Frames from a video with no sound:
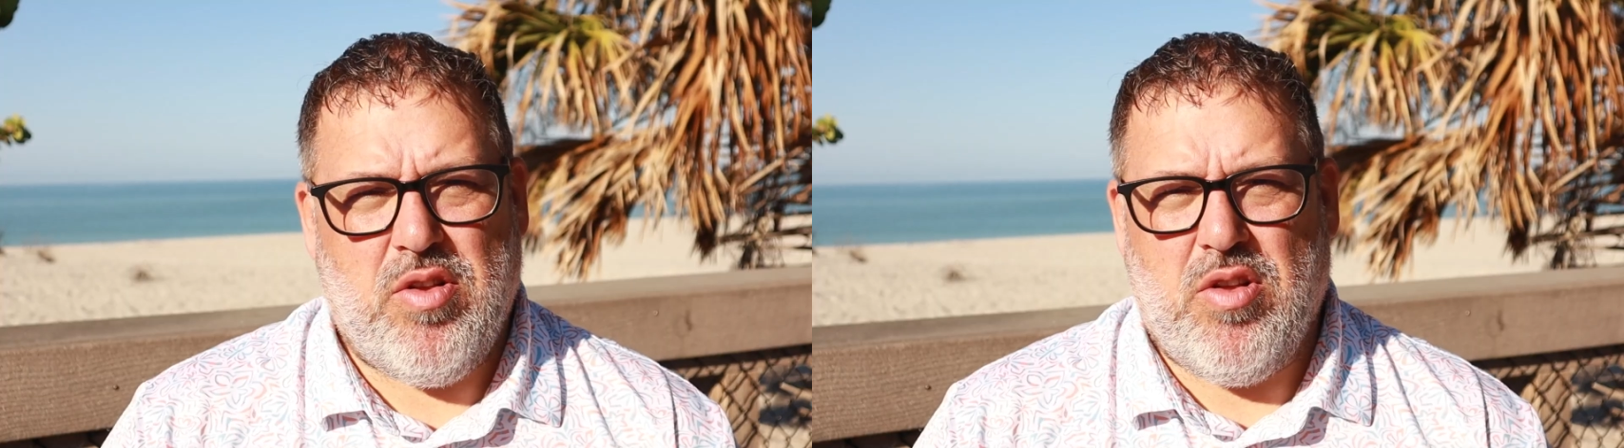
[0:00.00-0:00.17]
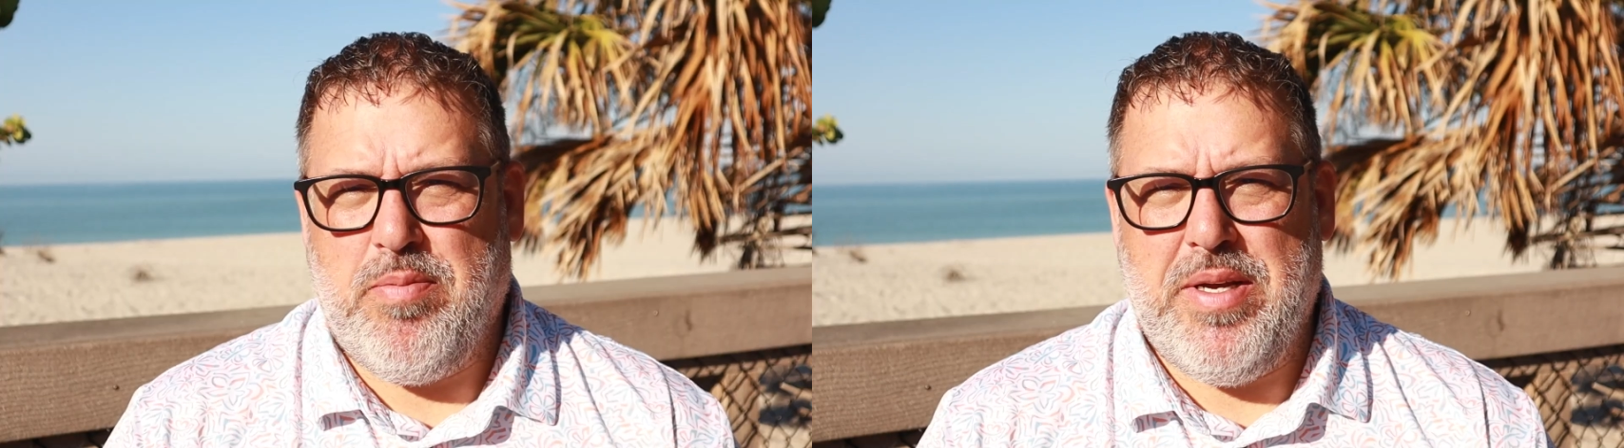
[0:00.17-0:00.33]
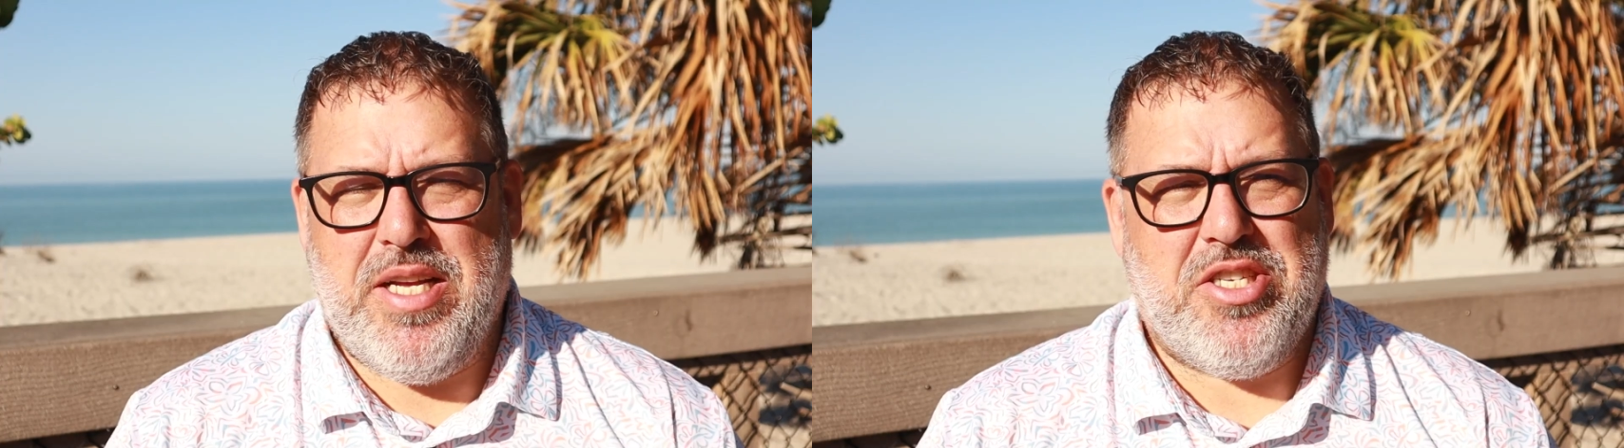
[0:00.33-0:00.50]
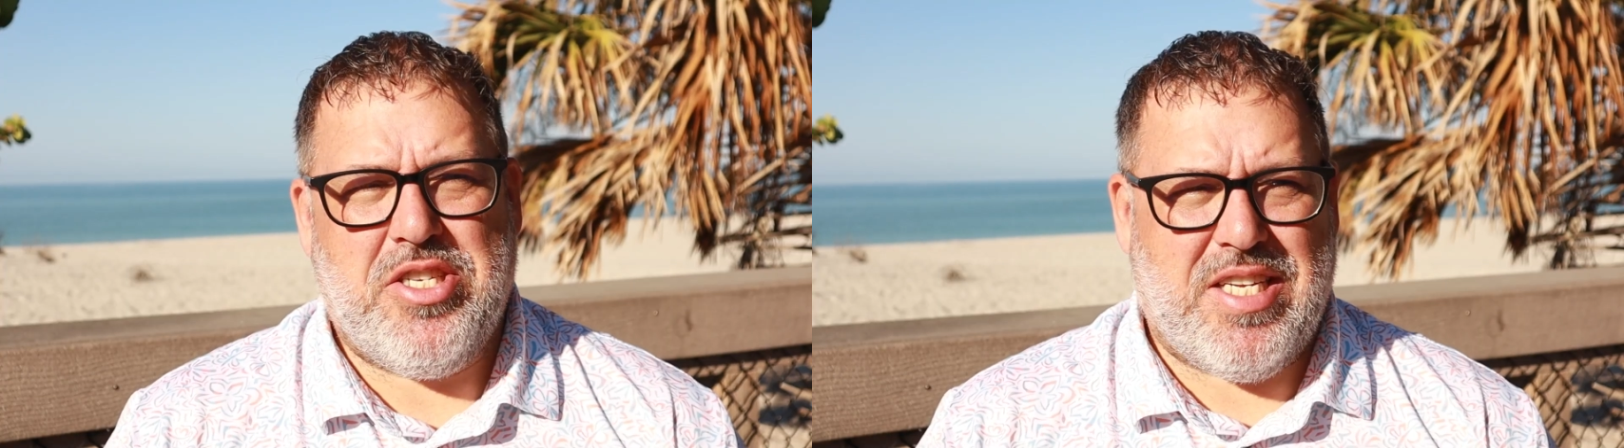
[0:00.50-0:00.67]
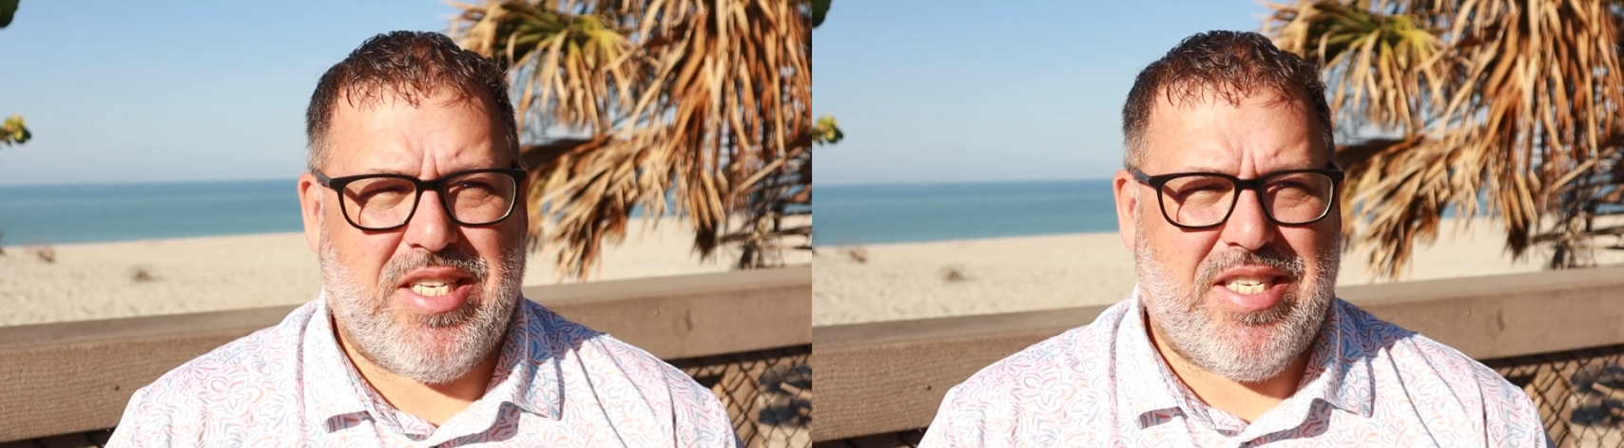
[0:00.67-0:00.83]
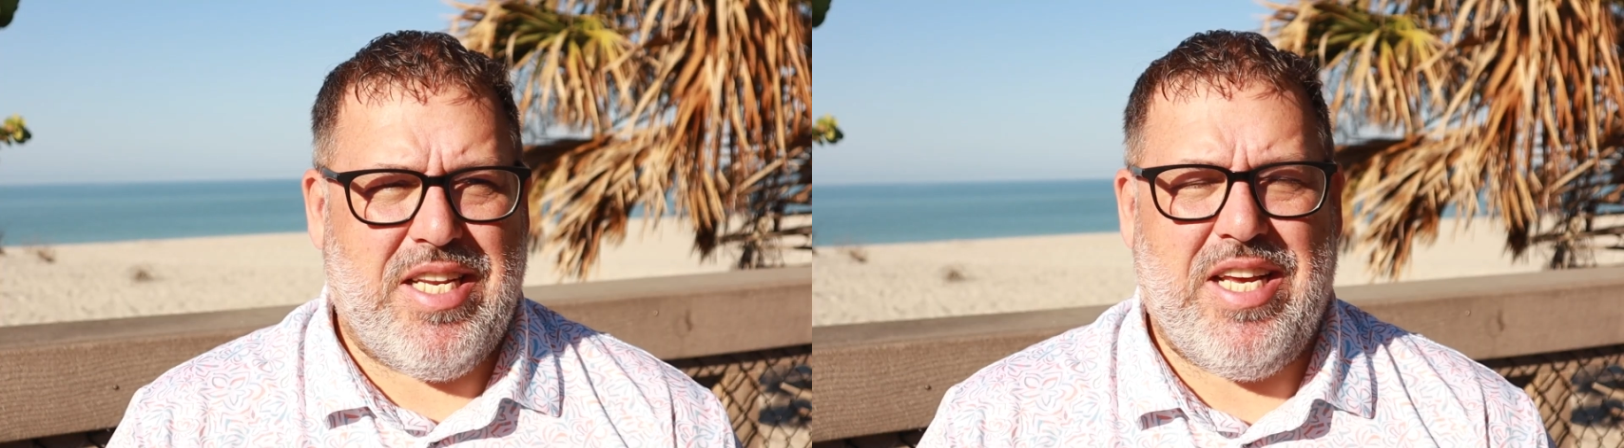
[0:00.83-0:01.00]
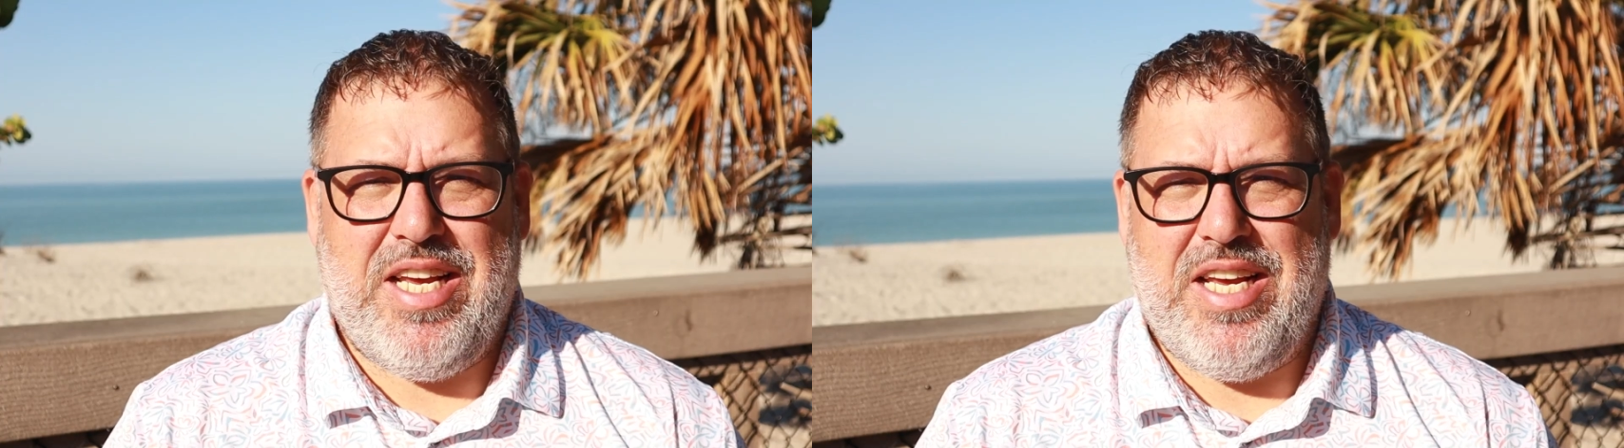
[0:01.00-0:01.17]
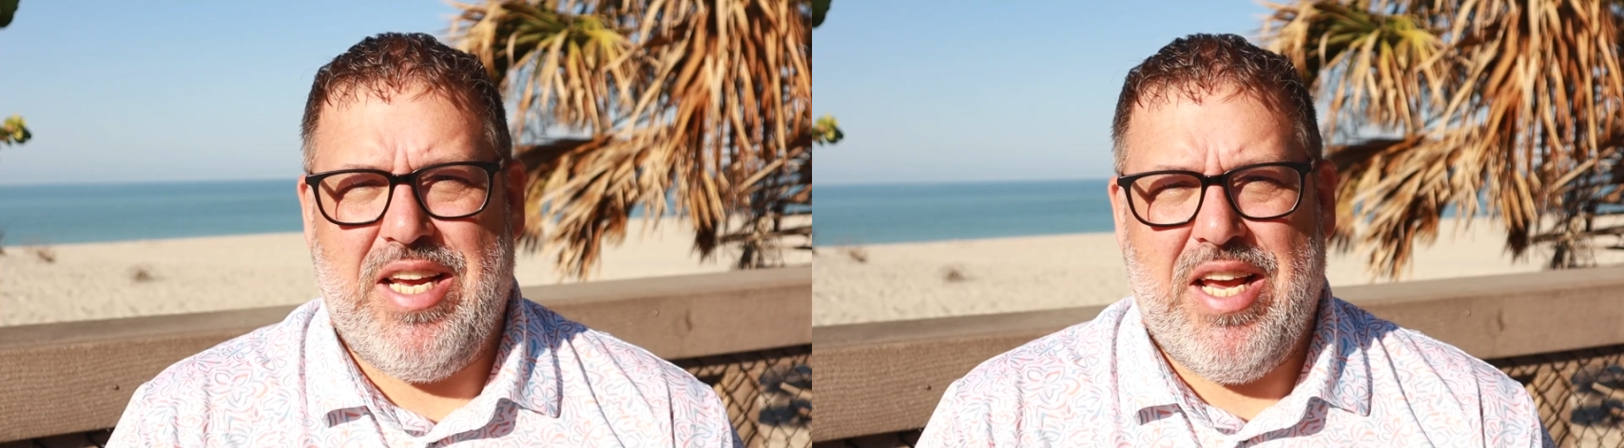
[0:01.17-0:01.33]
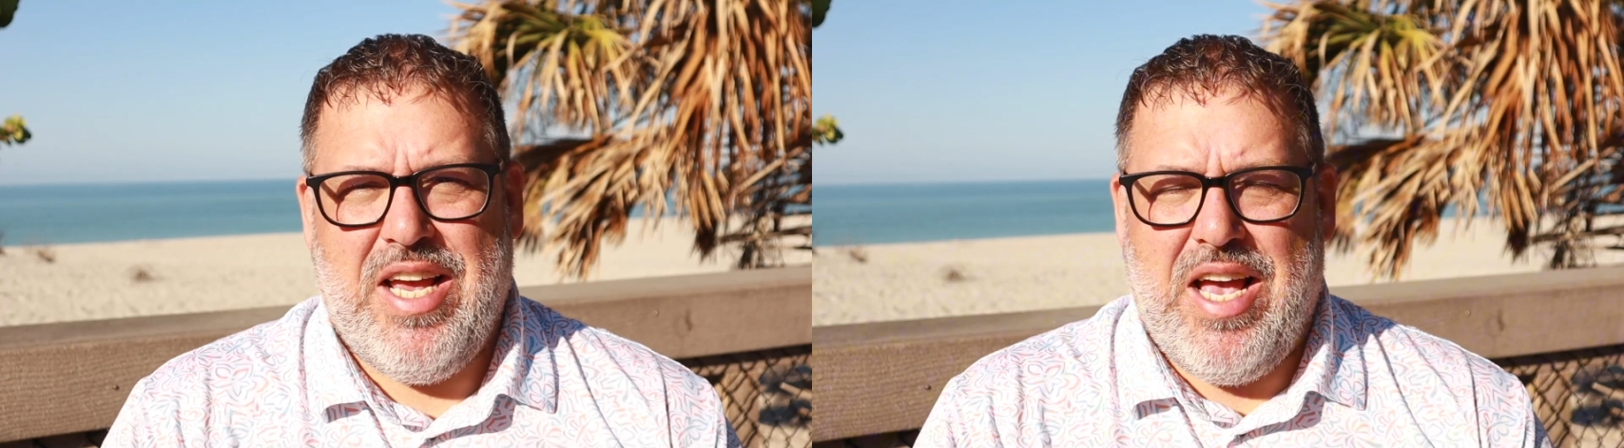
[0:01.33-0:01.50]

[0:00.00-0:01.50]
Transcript: for a little bit, just to see